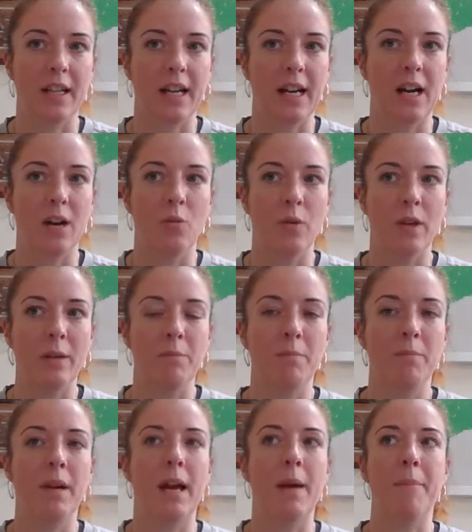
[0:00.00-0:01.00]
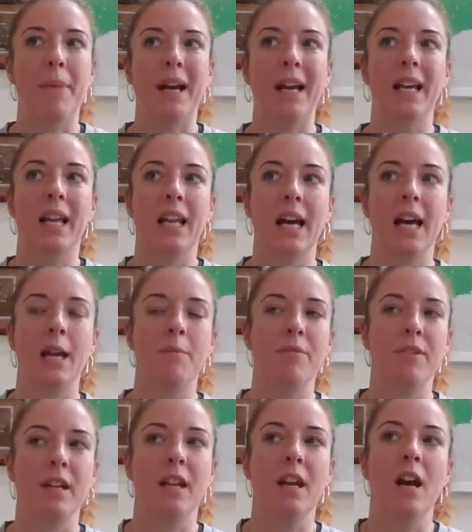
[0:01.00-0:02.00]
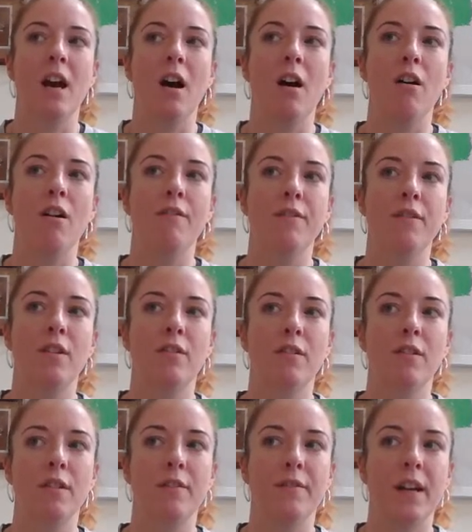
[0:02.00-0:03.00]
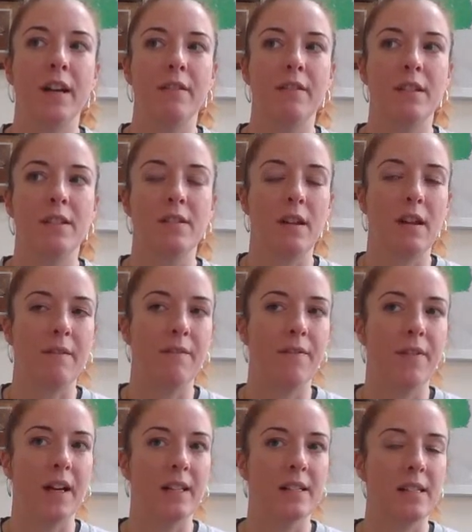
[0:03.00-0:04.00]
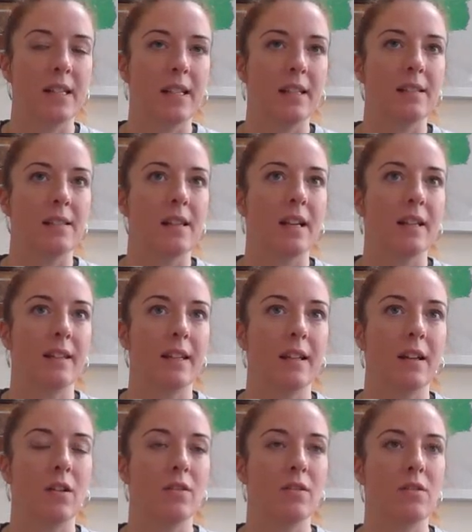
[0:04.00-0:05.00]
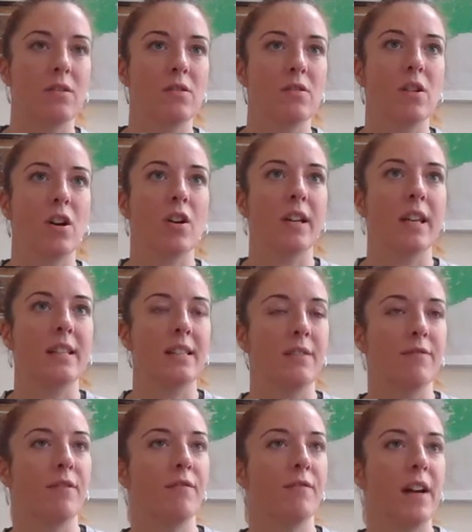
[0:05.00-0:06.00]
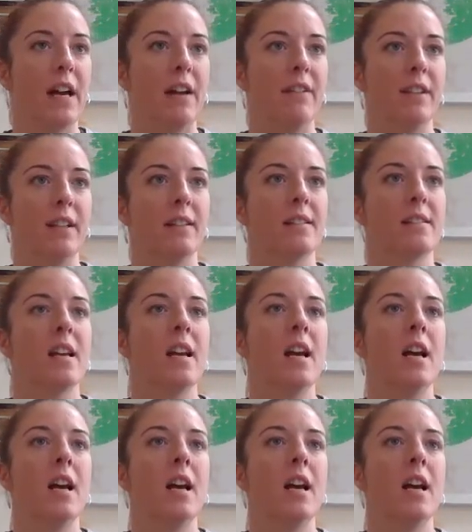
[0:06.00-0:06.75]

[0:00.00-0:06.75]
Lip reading: how we bank a library of coronavirus vaccines that target different variants